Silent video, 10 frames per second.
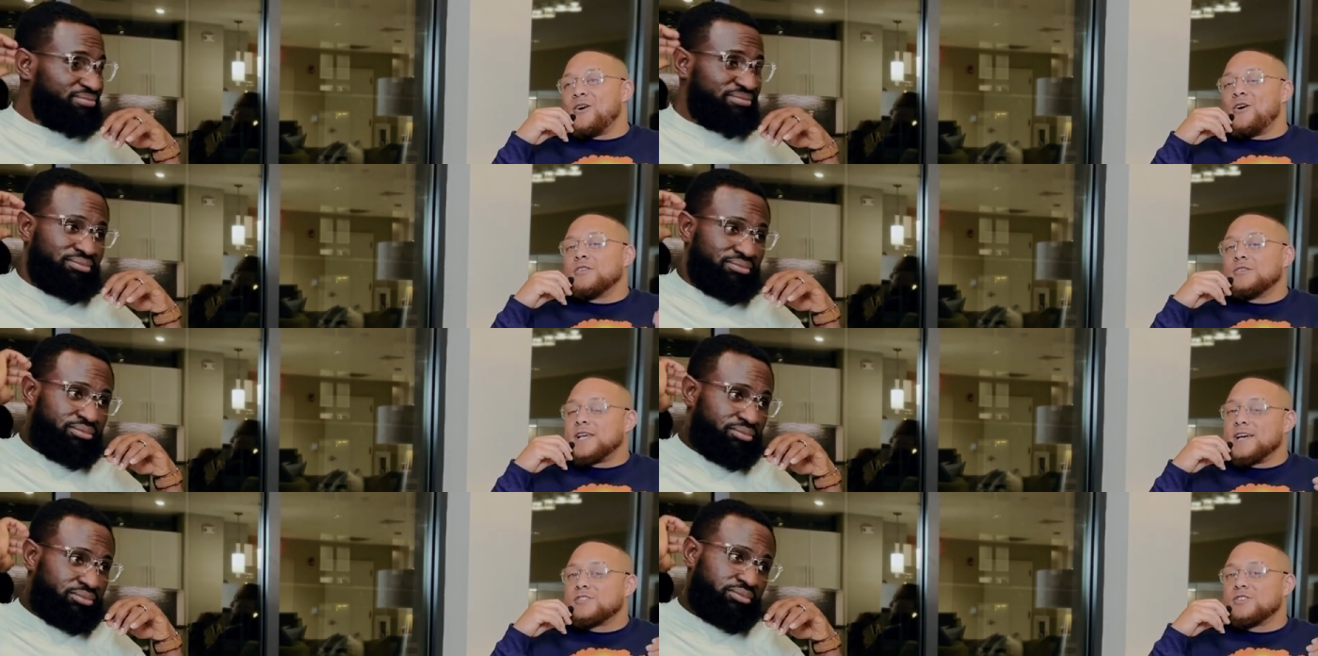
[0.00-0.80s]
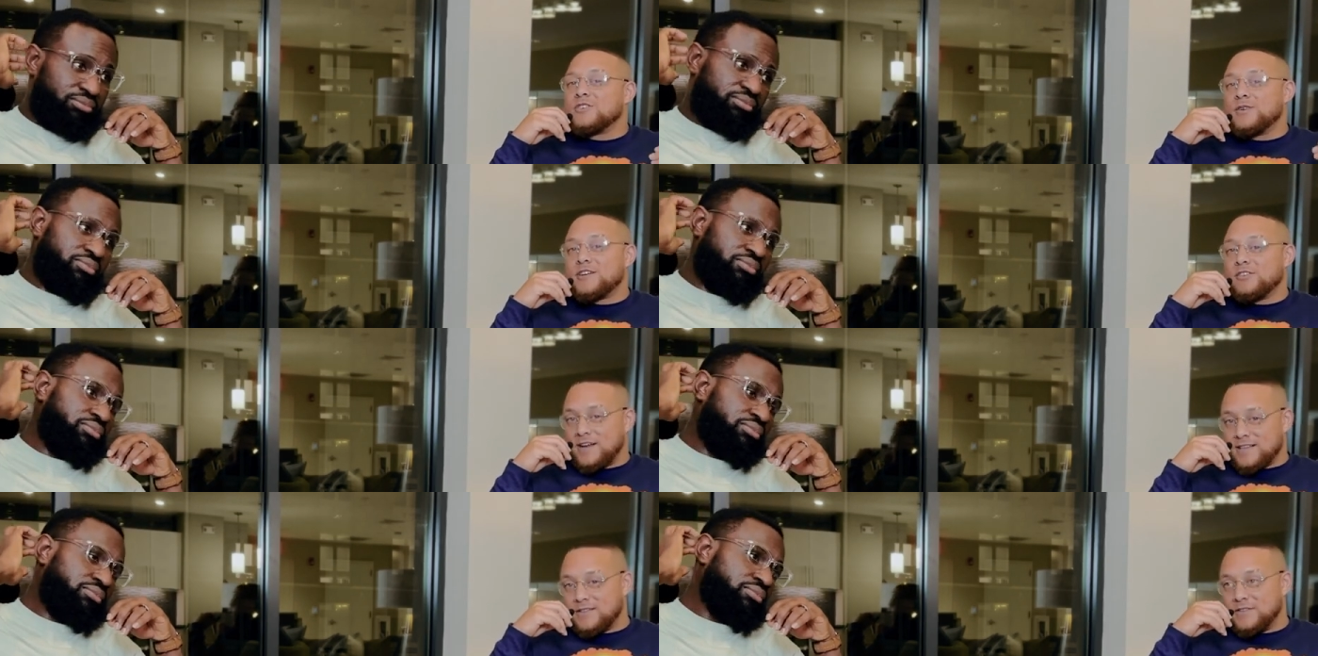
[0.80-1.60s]
Speaker 1: all those extracurricular
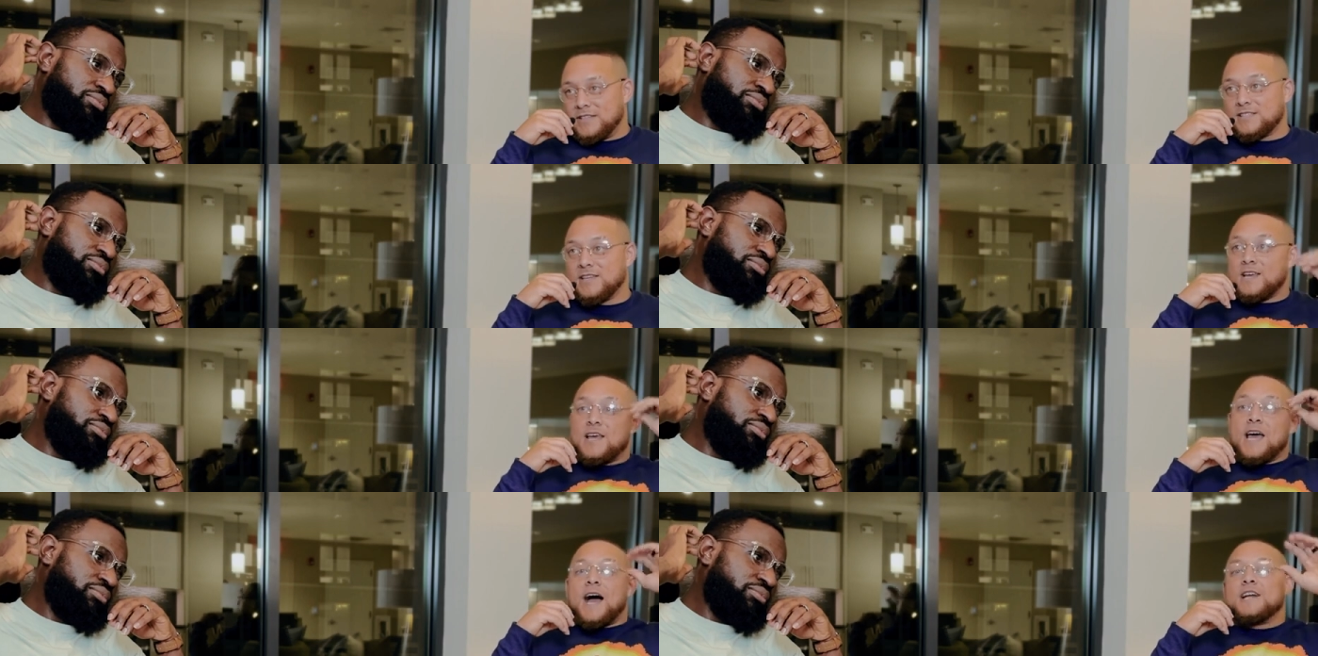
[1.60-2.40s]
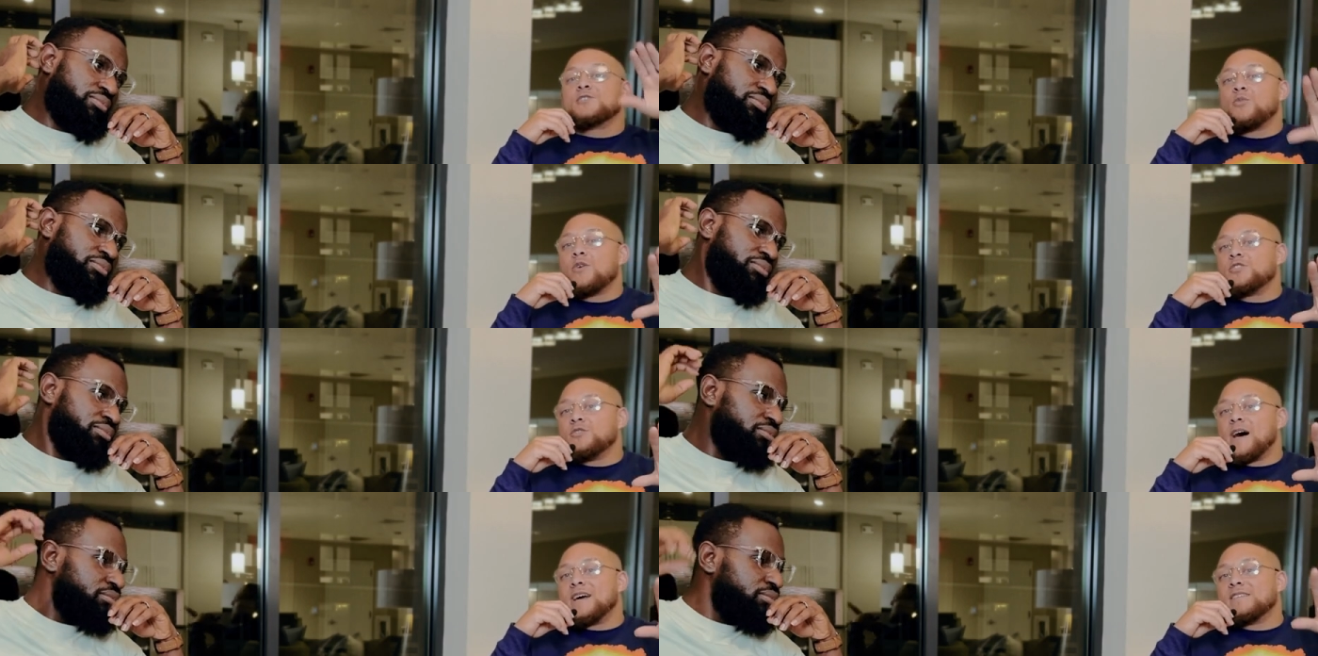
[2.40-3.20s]
activities I just want you
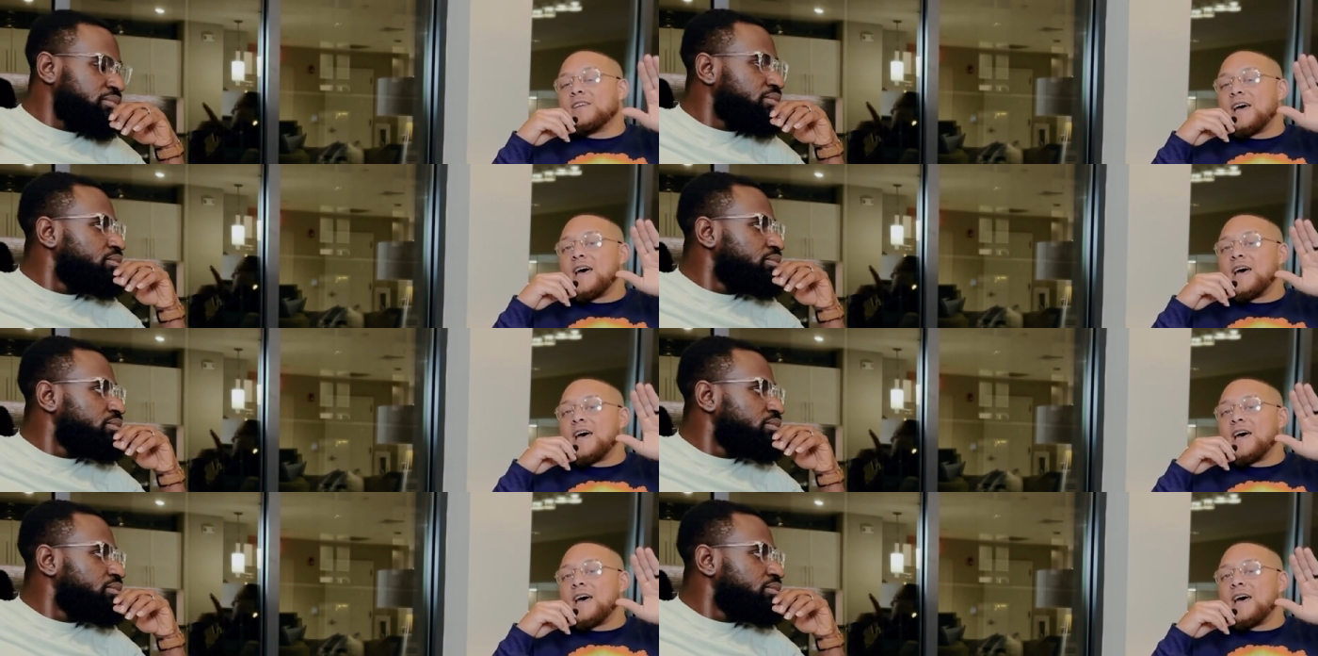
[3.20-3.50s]
guys to